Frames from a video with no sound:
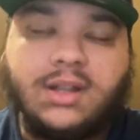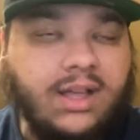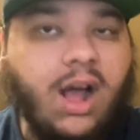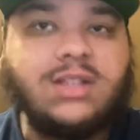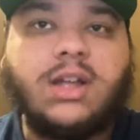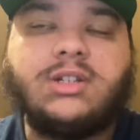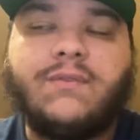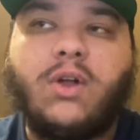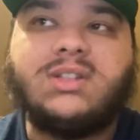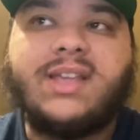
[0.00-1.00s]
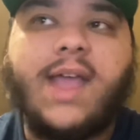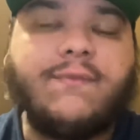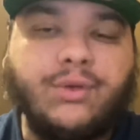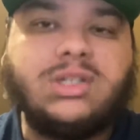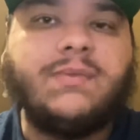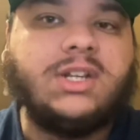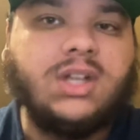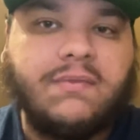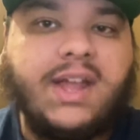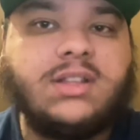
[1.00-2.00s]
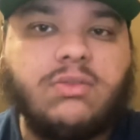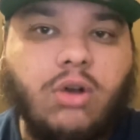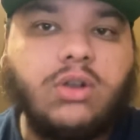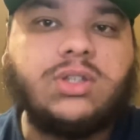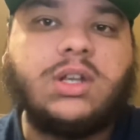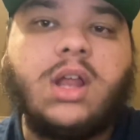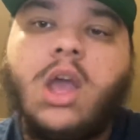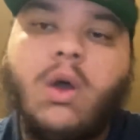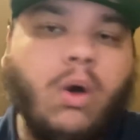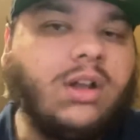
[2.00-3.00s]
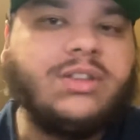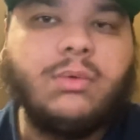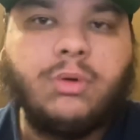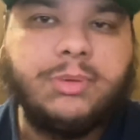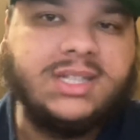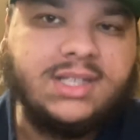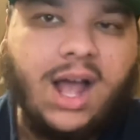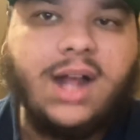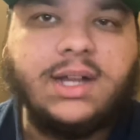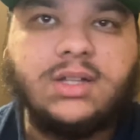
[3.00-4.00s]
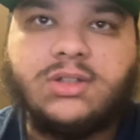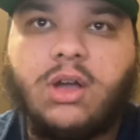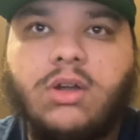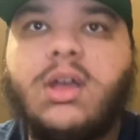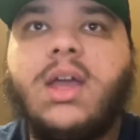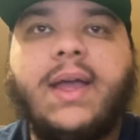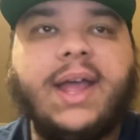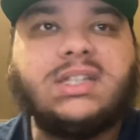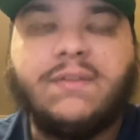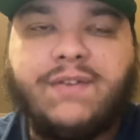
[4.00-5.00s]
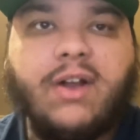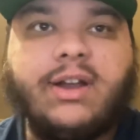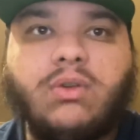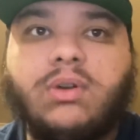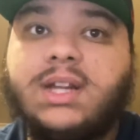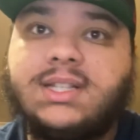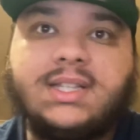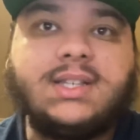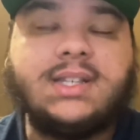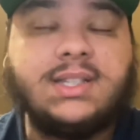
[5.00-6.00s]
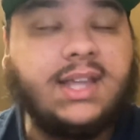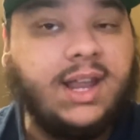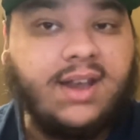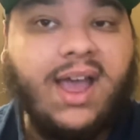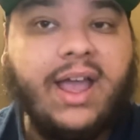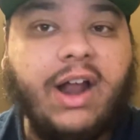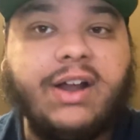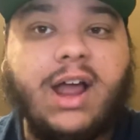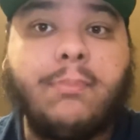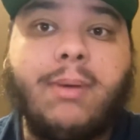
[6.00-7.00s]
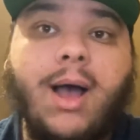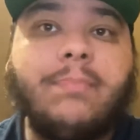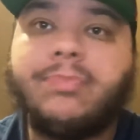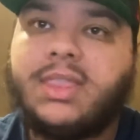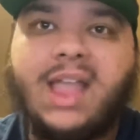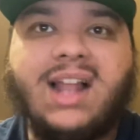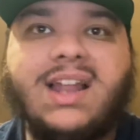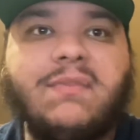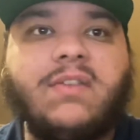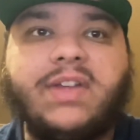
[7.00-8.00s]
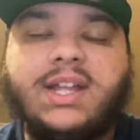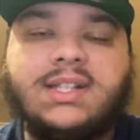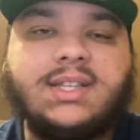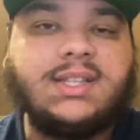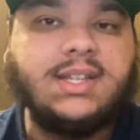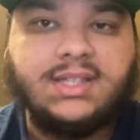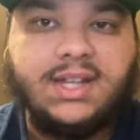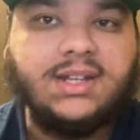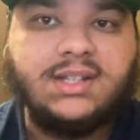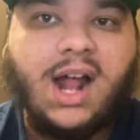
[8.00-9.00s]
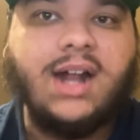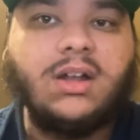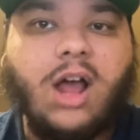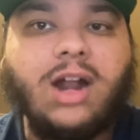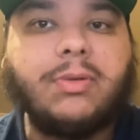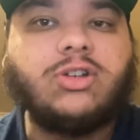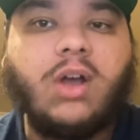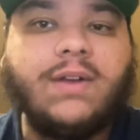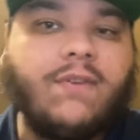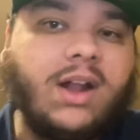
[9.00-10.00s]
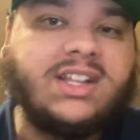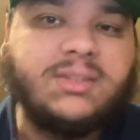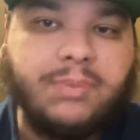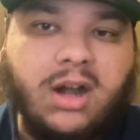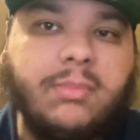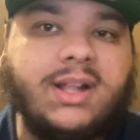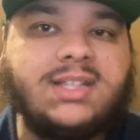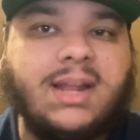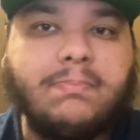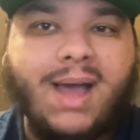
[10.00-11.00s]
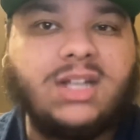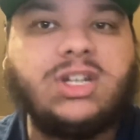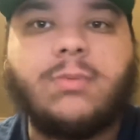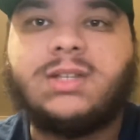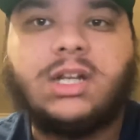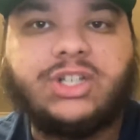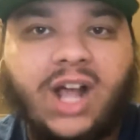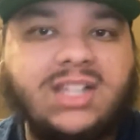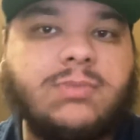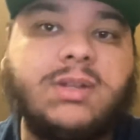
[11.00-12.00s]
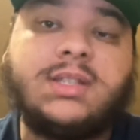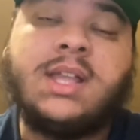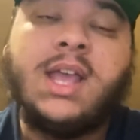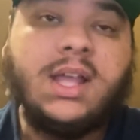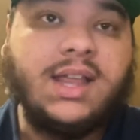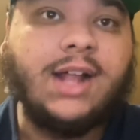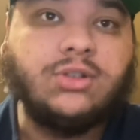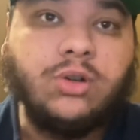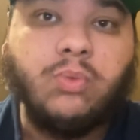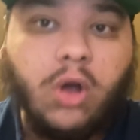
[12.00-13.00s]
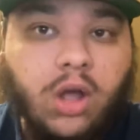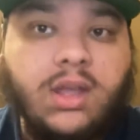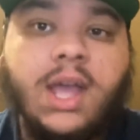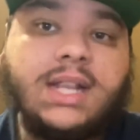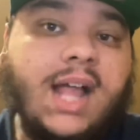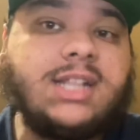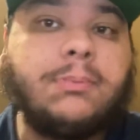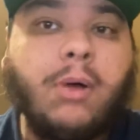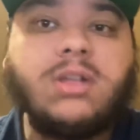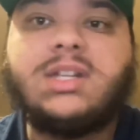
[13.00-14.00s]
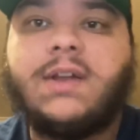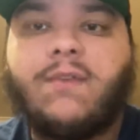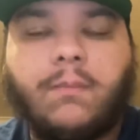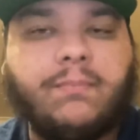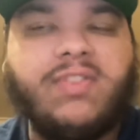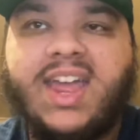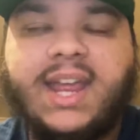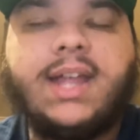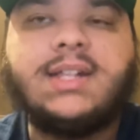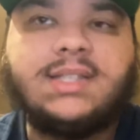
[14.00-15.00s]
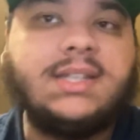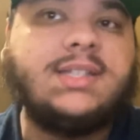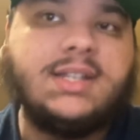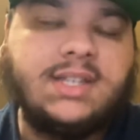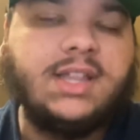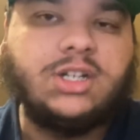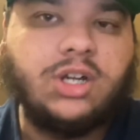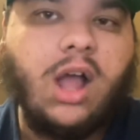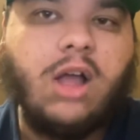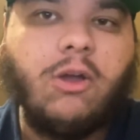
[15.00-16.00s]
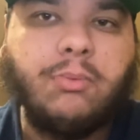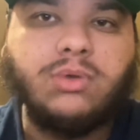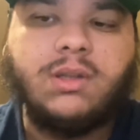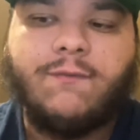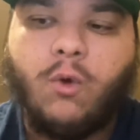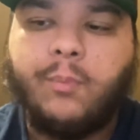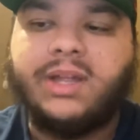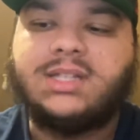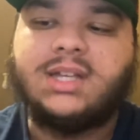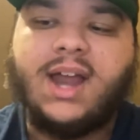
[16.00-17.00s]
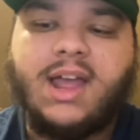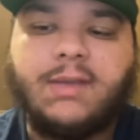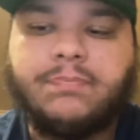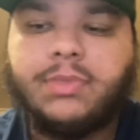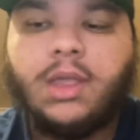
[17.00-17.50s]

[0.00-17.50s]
Guys like Javonte, Vucevic, Levine, DeRozan, all of them will be starting. So it's a very good consistency in that area, but that level of inconsistency in the starting lineup and trying to find experiments and matchups and adjustments that do work, that's a positive of the inconsistency the Chicago Bulls are forming today.